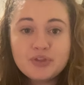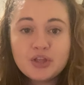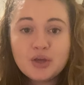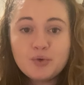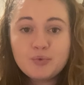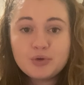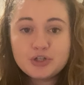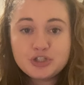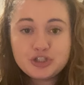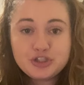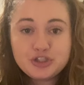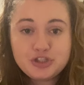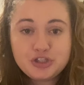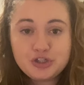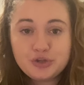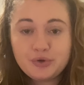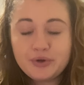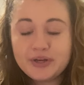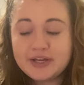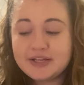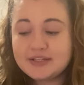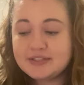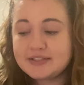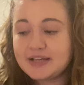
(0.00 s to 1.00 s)
What you do
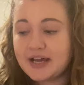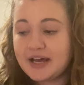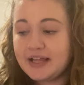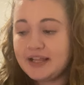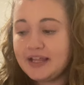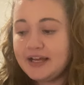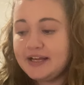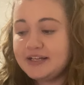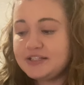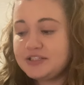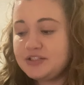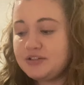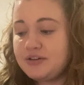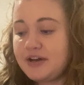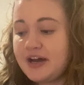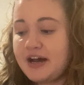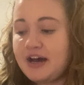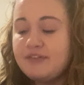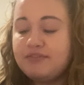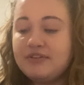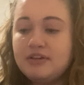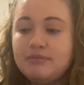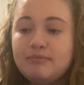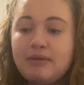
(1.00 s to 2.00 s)
is, I like to
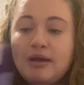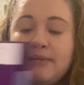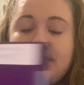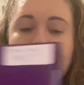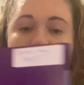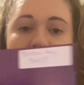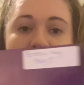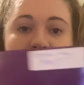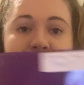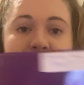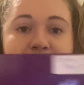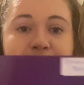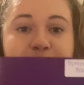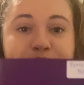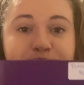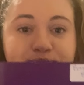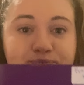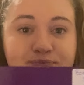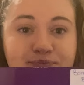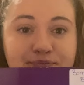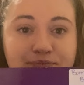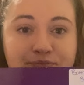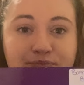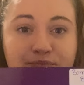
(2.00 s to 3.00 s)
have in my bag
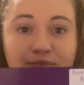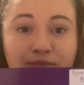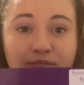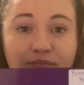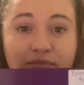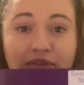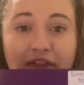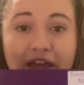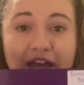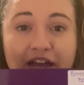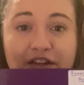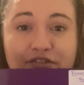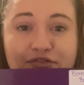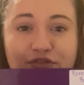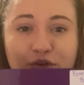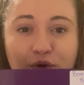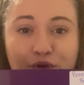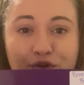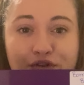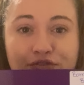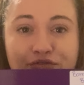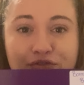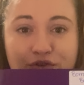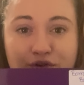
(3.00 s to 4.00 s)
a
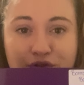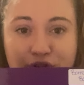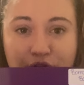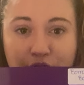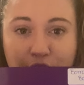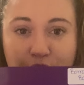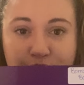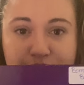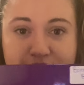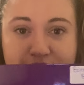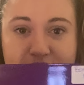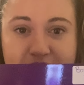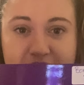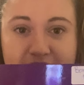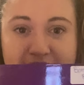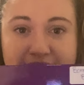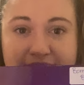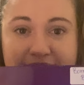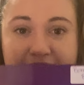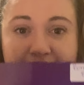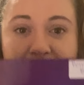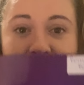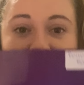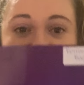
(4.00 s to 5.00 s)
folder for the
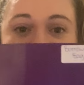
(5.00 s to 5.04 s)
hostess.